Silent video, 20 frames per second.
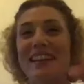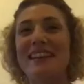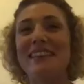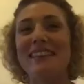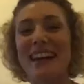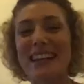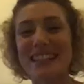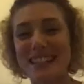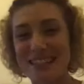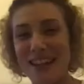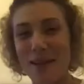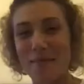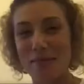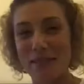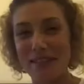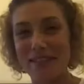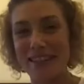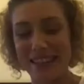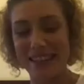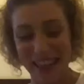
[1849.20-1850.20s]
You know, I stopped
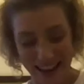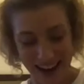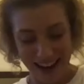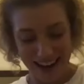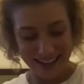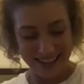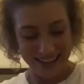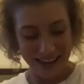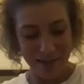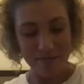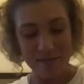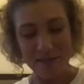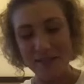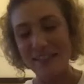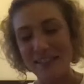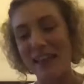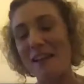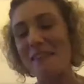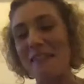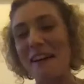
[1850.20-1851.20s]
doing that
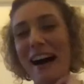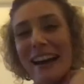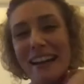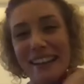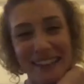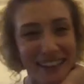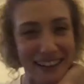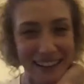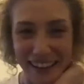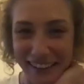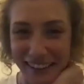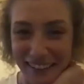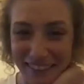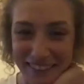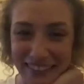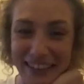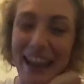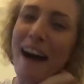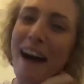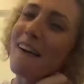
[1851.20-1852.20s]
yeah? a while ago.
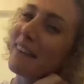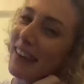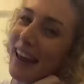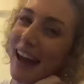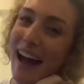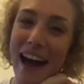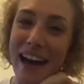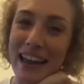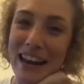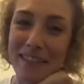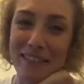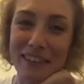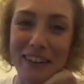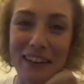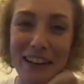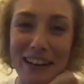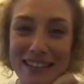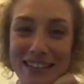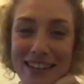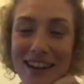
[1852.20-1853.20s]
Yeah, I never
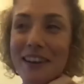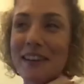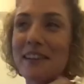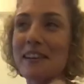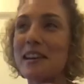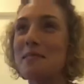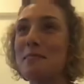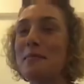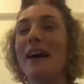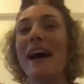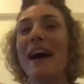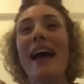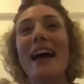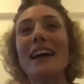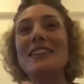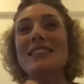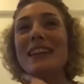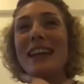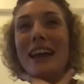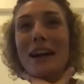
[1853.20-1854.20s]
call it soccer anymore. I
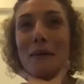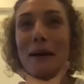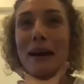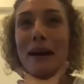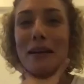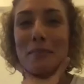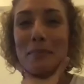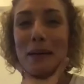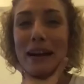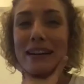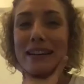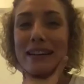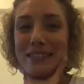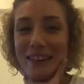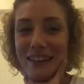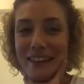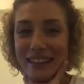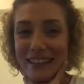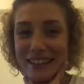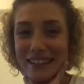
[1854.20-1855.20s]
actually get quite embarrassed
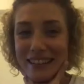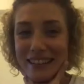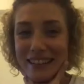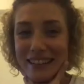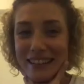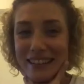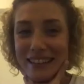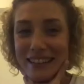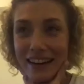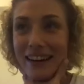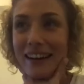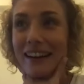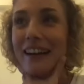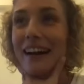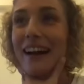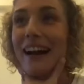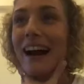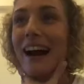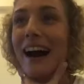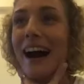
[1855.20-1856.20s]
calling it soccer.
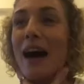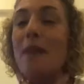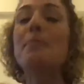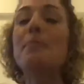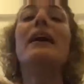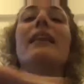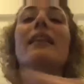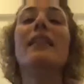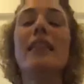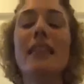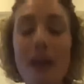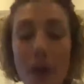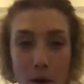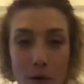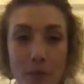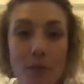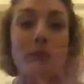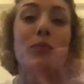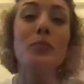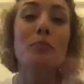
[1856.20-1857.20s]
But
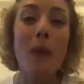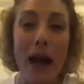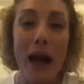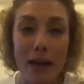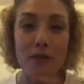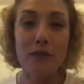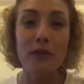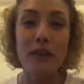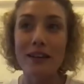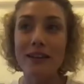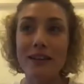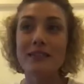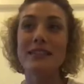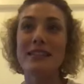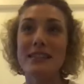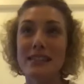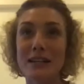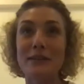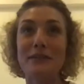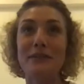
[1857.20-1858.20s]
my field
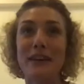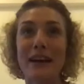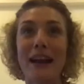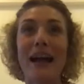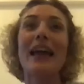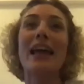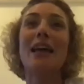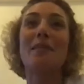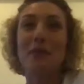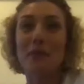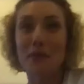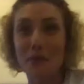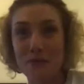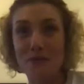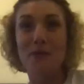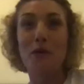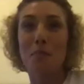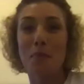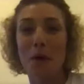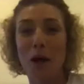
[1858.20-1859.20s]
is different. I am a
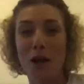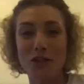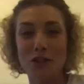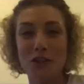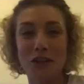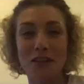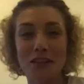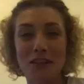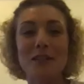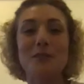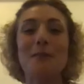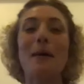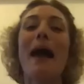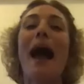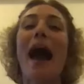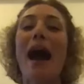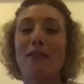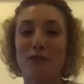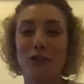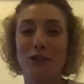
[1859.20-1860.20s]
football journalist, so I
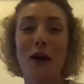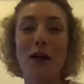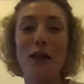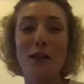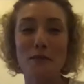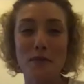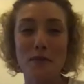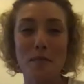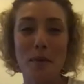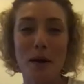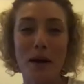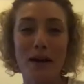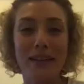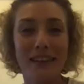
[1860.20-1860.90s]
have to call it football.